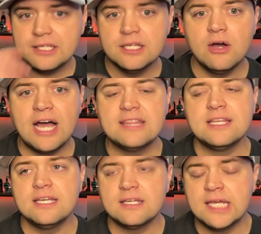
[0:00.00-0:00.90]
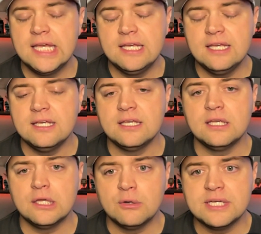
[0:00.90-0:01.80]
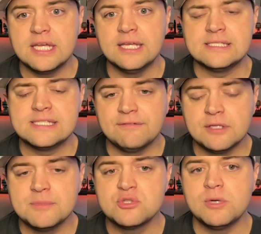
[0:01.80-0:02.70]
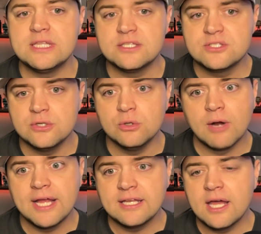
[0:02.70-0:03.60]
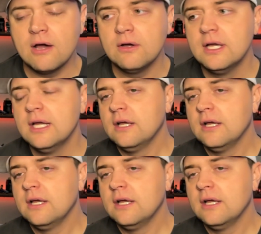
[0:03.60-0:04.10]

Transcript: I think it's definitely between the two right now.